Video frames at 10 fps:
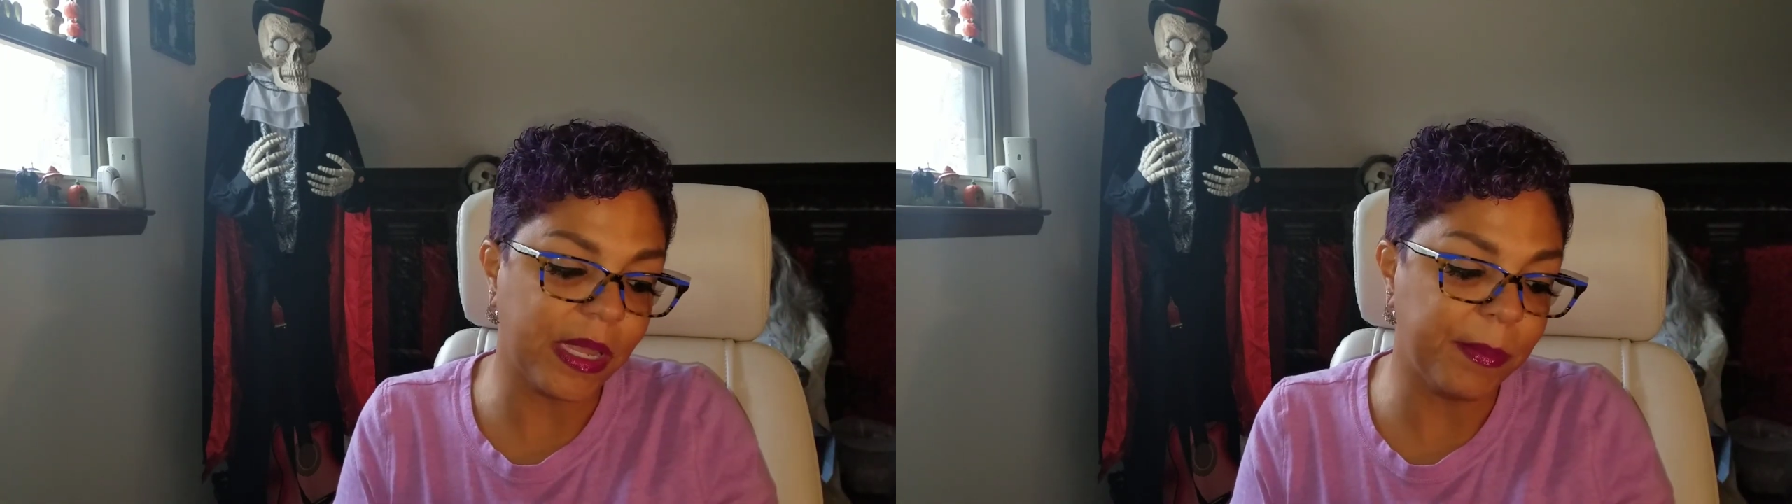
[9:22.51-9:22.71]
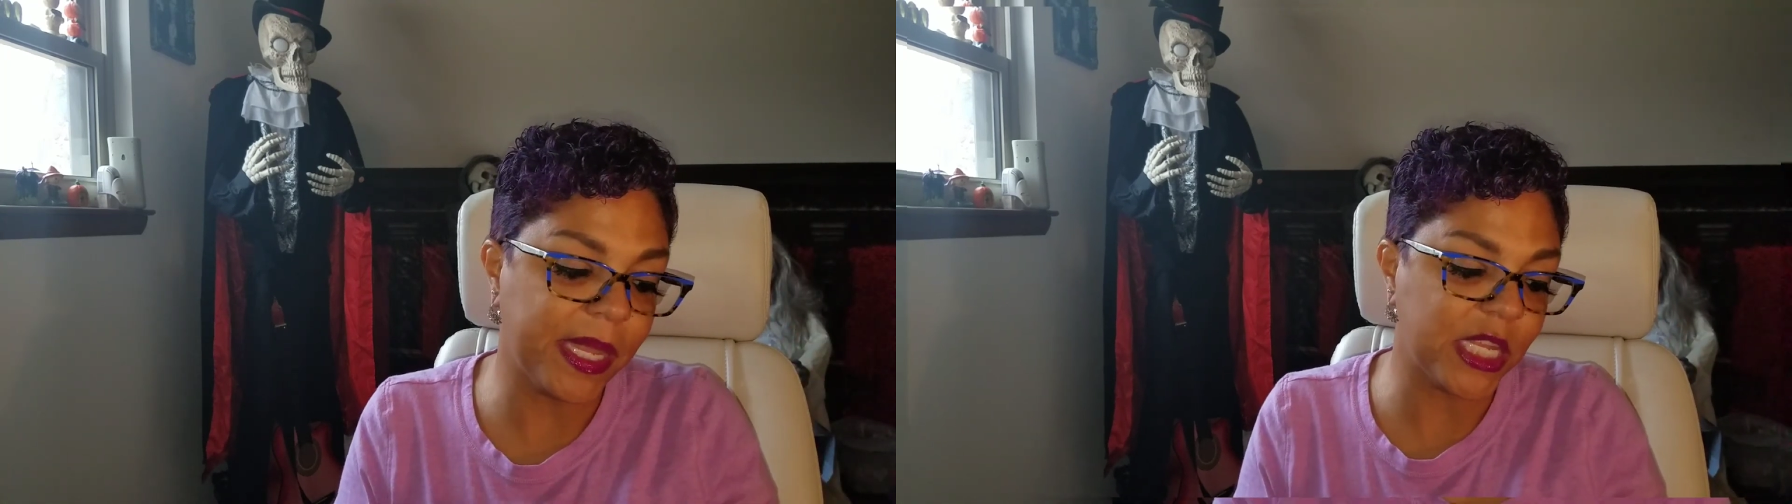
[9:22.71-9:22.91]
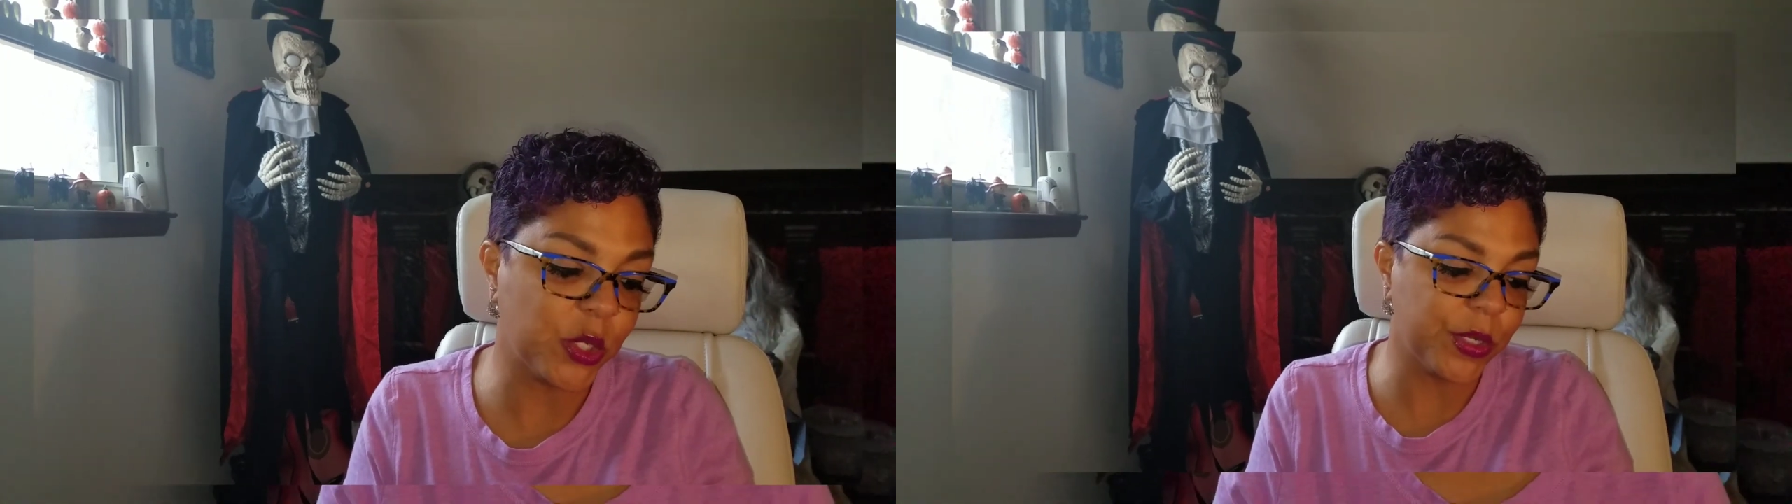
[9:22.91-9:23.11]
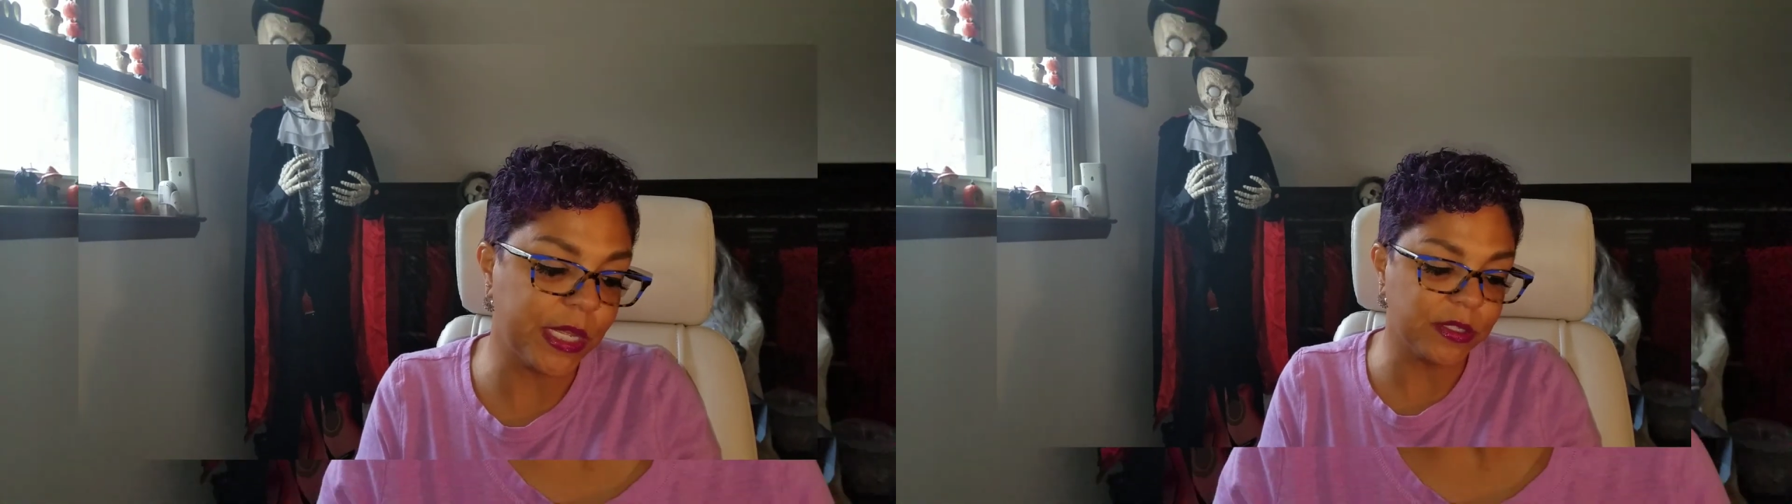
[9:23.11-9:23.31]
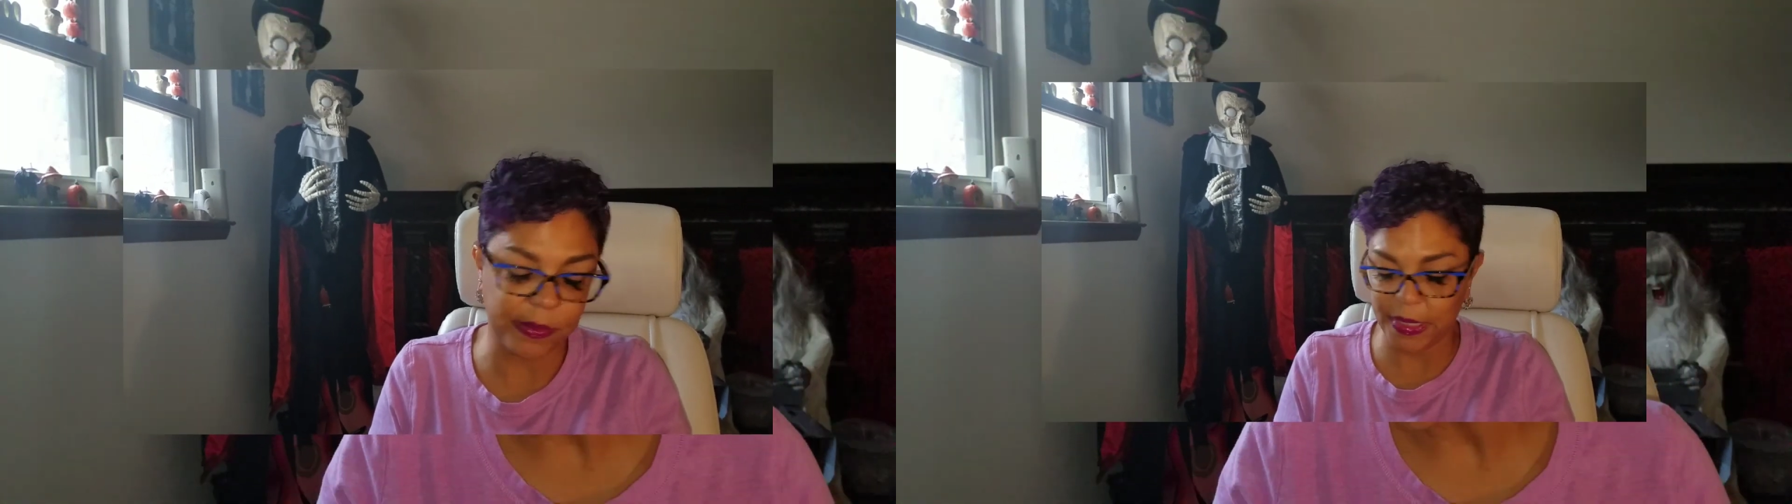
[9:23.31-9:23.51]
making your
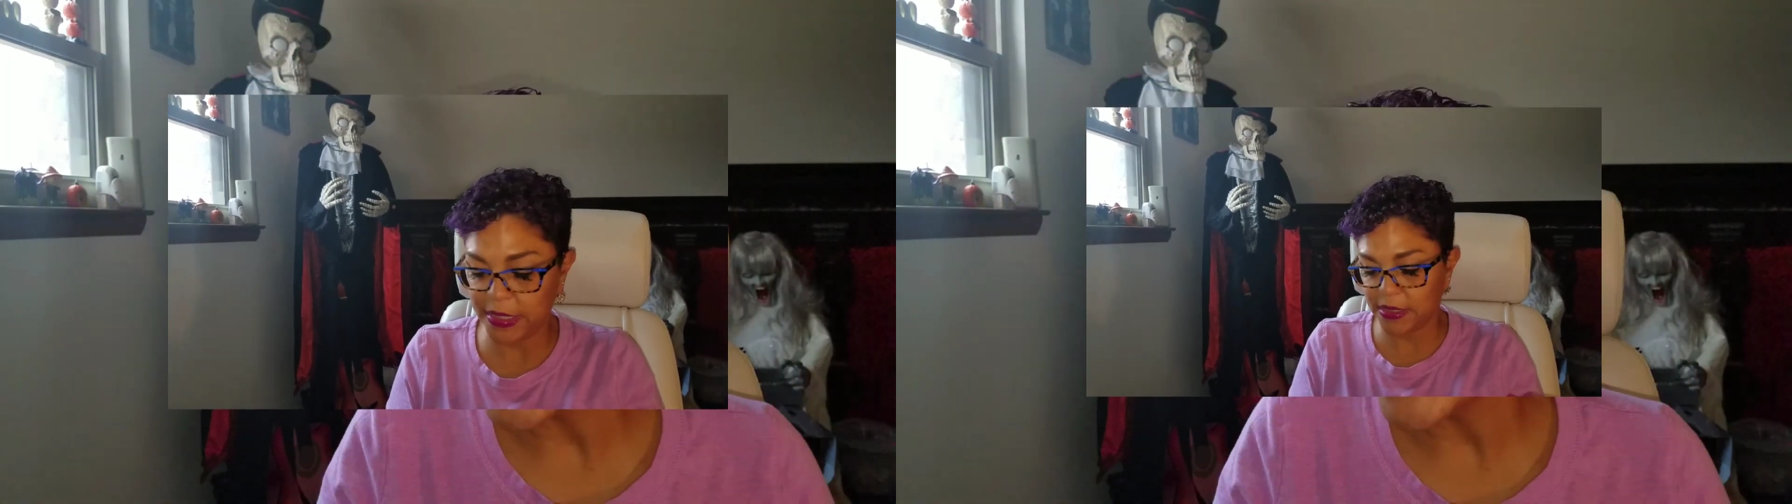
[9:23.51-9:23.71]
nails a mess.